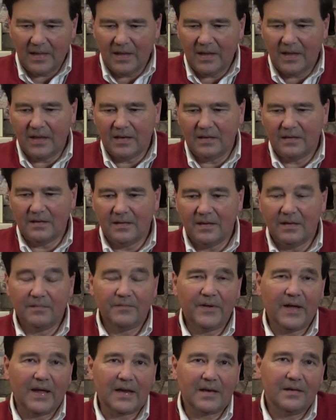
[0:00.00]
And in
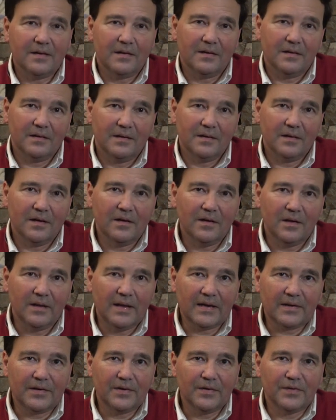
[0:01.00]
fact, in
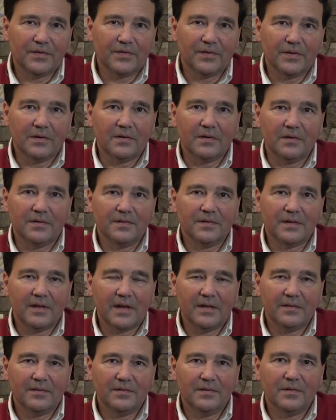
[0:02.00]
collector's circles,
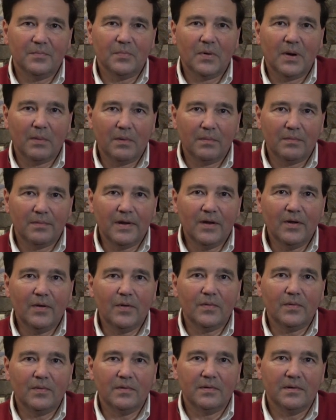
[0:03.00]
as you probably
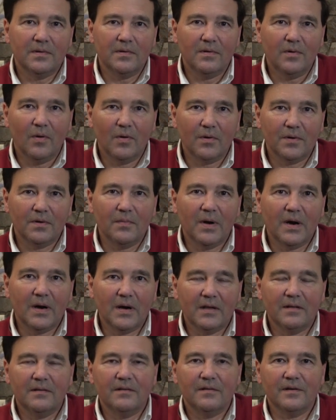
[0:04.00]
know, older
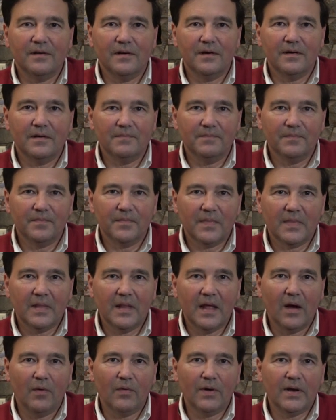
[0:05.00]
Marlins are
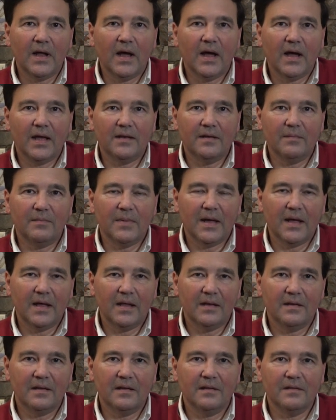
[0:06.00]
now in high
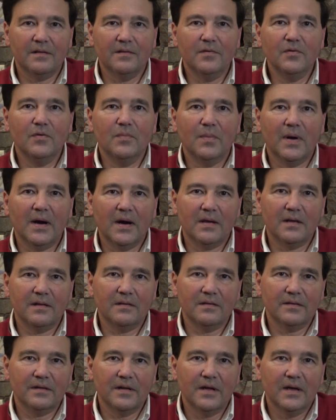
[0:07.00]
demand, and the new
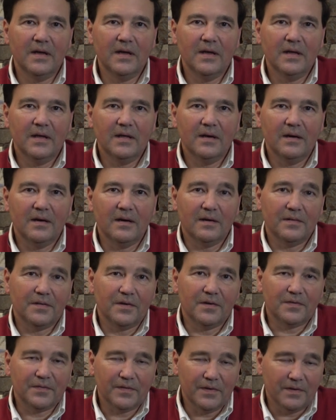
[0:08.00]
Marlins,
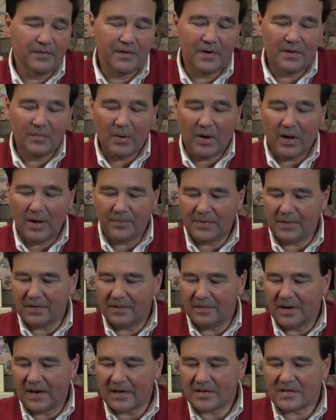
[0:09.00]
they're still very
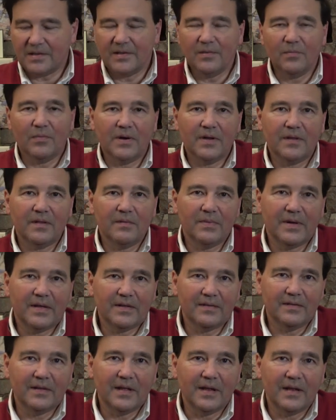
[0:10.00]
popular, actually one of the
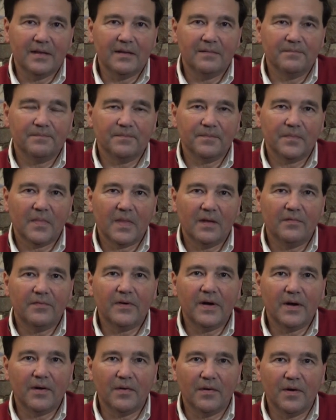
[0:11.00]
best-selling
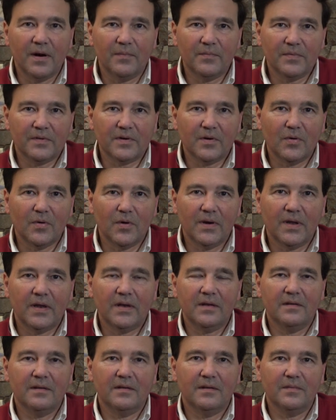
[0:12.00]
firearms,
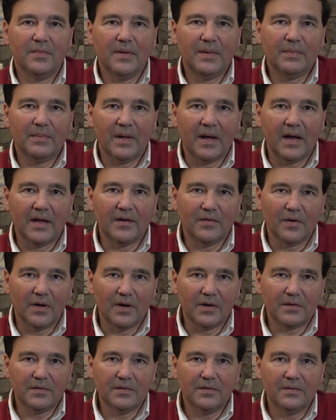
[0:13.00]
according to the people I
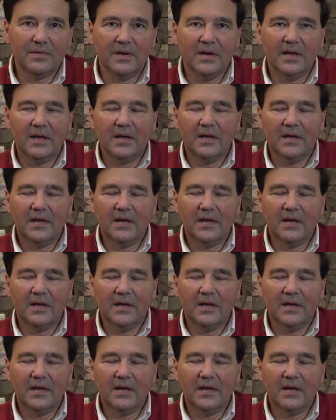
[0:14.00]
talk to,